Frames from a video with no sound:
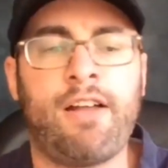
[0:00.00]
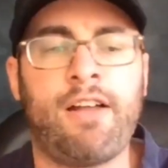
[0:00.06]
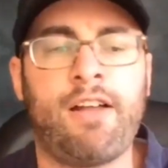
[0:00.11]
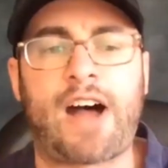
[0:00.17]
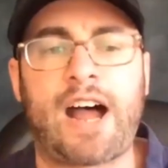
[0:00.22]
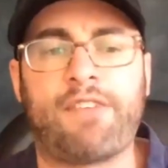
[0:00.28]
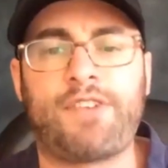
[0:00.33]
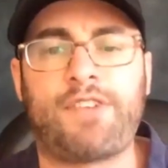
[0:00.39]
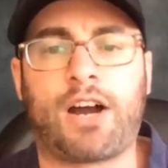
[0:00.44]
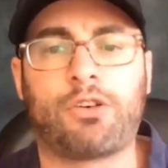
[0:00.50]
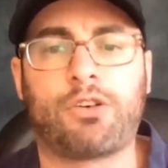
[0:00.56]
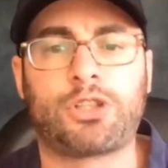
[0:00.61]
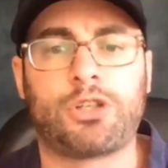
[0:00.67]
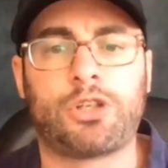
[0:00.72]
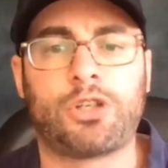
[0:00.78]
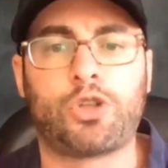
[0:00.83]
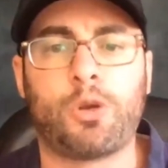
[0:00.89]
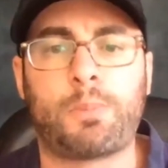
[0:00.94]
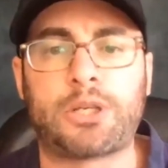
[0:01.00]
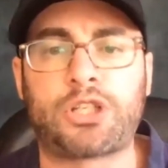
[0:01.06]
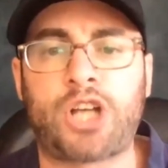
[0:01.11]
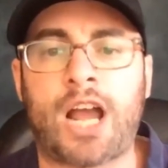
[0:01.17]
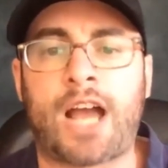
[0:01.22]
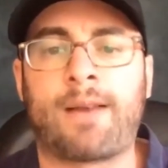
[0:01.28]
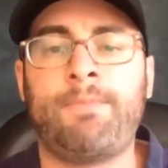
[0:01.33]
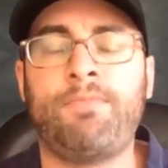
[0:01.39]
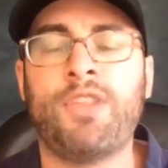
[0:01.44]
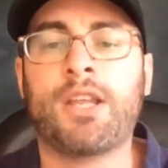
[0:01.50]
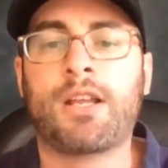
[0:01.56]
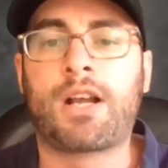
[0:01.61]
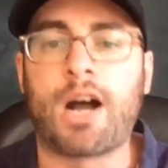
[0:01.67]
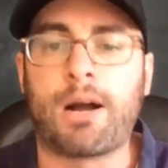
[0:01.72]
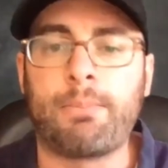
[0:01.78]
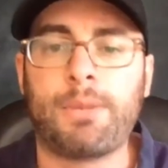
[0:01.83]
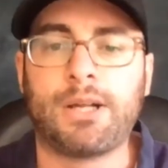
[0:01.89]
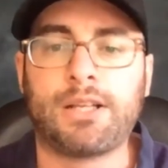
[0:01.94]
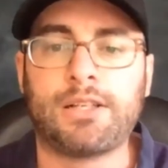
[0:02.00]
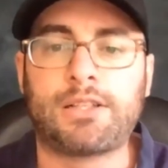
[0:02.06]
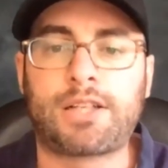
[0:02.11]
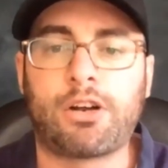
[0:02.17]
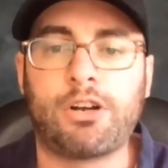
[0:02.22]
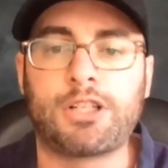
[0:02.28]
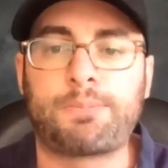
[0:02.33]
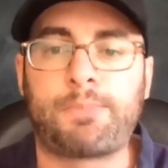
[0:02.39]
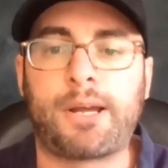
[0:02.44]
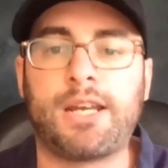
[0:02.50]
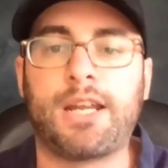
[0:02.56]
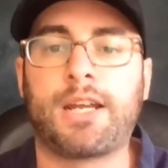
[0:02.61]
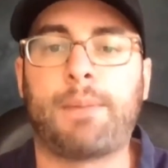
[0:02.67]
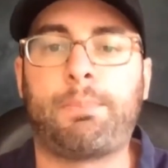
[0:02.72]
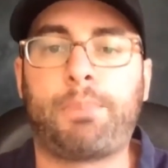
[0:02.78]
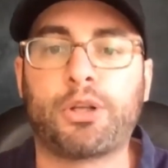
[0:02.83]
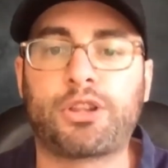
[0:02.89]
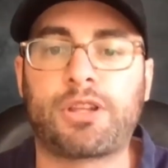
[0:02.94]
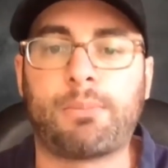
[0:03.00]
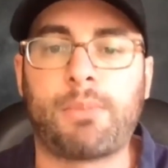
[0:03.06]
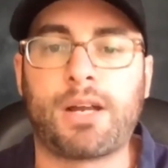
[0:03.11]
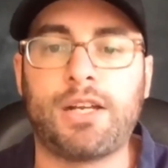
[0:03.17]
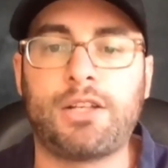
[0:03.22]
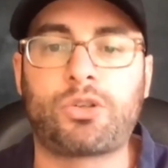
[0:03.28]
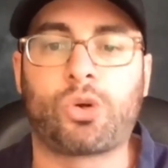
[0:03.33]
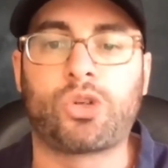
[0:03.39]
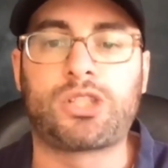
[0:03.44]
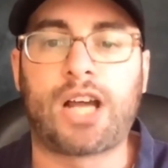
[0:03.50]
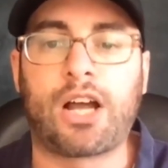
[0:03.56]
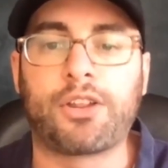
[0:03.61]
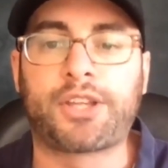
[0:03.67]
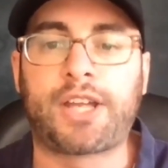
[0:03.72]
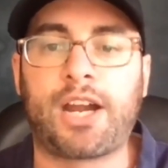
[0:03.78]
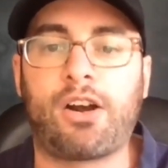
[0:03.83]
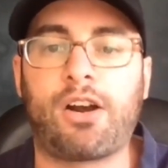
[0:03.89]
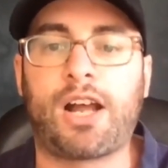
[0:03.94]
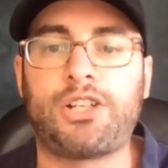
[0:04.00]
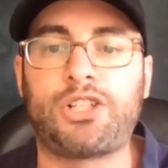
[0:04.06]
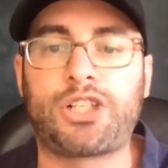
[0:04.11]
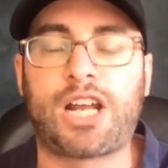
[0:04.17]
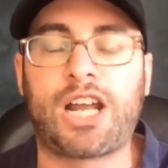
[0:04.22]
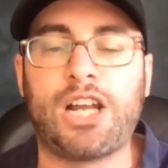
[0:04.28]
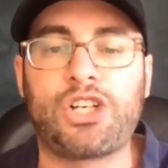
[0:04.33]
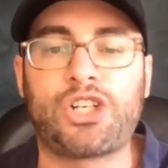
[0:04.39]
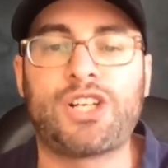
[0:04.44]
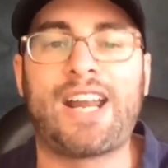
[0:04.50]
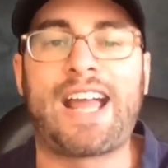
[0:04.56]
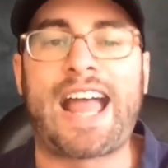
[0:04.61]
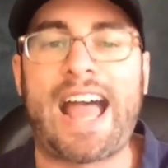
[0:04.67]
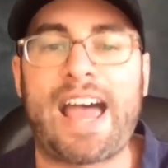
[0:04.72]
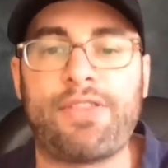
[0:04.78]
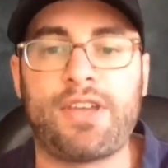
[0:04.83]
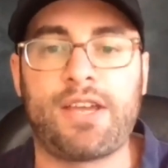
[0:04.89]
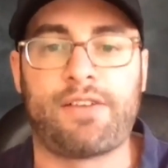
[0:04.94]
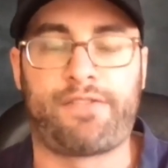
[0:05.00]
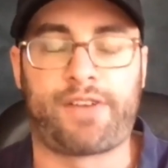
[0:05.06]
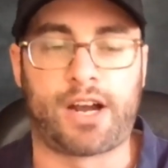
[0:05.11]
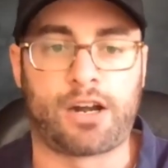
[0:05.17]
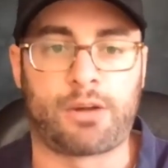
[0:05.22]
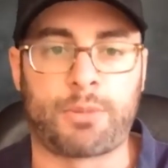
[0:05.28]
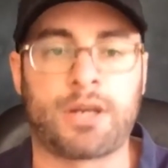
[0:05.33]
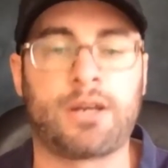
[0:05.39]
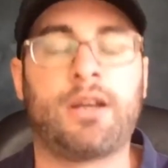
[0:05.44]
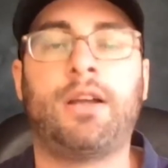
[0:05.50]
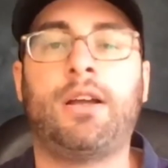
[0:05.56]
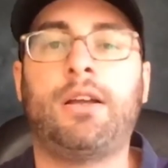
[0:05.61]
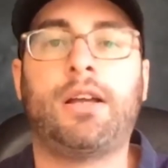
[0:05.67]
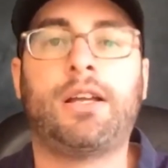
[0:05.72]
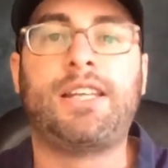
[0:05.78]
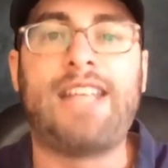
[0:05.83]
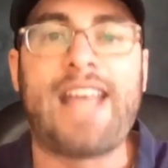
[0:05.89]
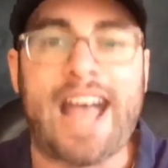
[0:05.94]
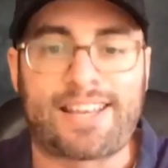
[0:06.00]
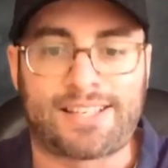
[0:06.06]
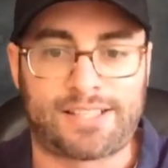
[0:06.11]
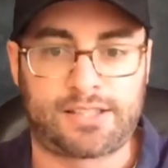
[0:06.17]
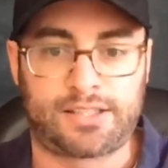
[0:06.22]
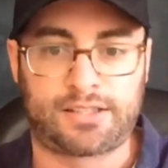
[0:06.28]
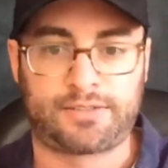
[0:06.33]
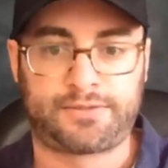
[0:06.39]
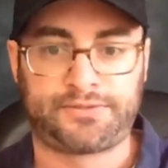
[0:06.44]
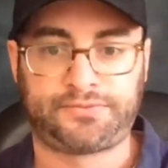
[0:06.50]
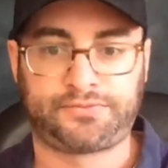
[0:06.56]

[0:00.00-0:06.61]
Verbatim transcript: five dollars in the super chat. Cut military spending and put the money towards health care, education, and the environment. Yes.